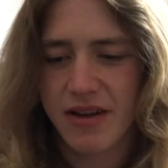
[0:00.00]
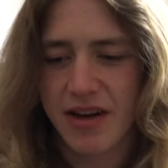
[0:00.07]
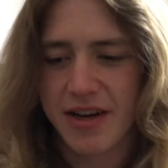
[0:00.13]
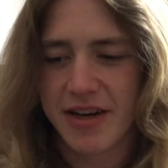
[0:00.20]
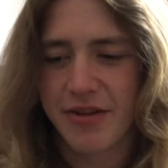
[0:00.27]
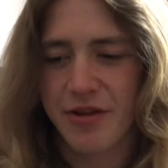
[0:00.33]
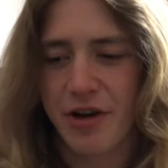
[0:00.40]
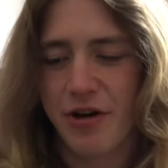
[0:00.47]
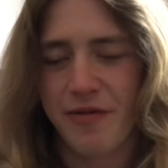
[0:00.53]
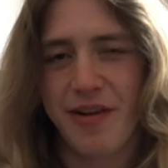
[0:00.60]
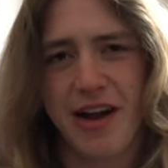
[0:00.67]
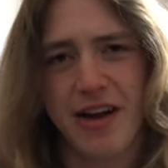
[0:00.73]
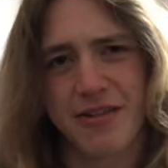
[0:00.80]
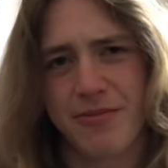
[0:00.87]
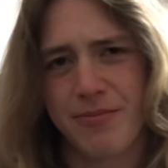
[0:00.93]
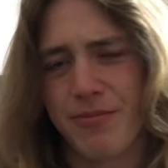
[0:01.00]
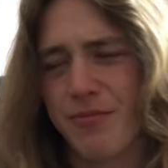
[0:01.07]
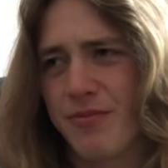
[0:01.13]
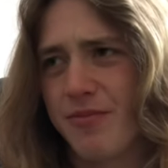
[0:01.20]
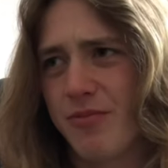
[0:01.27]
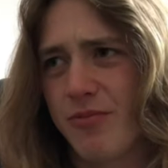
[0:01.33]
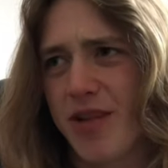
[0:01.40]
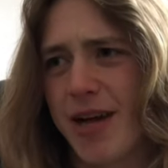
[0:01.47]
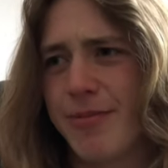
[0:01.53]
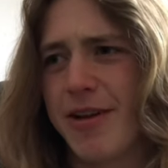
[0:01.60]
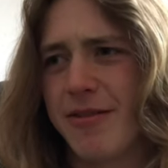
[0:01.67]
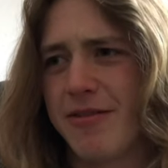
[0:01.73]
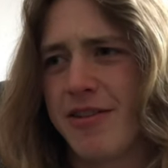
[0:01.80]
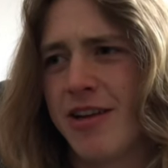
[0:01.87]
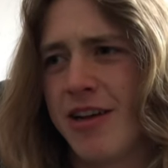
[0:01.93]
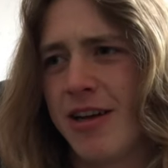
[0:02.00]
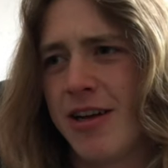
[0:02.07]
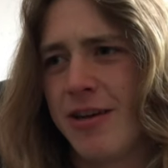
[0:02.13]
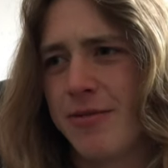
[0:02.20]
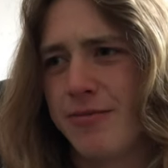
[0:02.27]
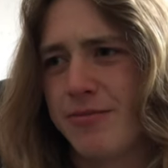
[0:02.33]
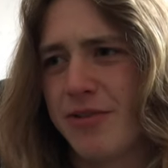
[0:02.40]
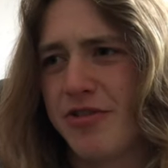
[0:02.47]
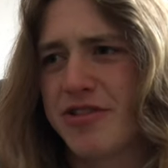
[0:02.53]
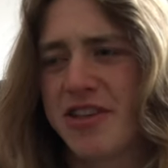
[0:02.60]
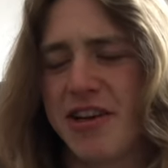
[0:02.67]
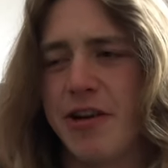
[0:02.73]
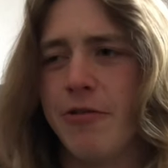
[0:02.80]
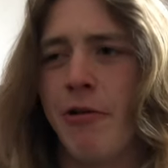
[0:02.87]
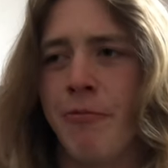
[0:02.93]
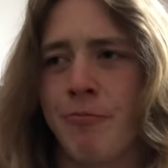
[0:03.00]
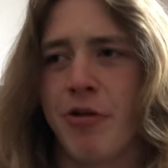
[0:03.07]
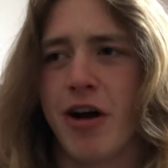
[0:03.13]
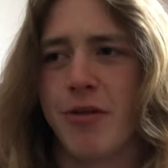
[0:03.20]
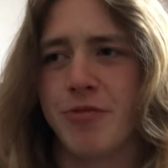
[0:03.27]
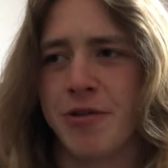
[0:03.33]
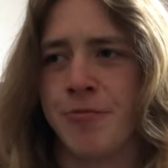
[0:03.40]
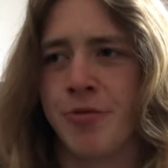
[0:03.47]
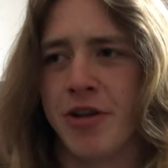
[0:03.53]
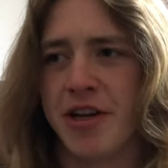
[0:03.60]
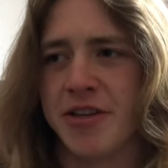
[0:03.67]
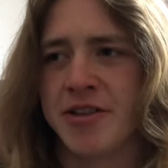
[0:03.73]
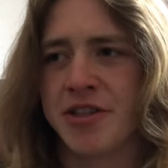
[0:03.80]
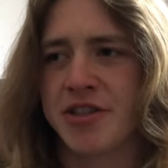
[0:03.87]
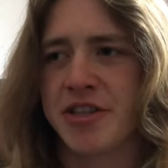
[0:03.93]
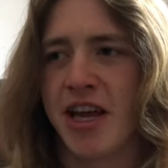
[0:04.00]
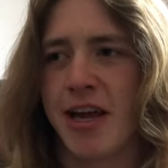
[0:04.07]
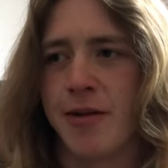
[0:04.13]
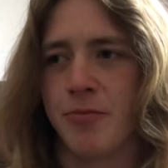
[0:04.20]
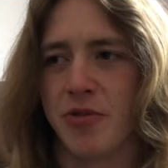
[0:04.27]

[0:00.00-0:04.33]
I don't know if any, I mean, most of you have probably played this game,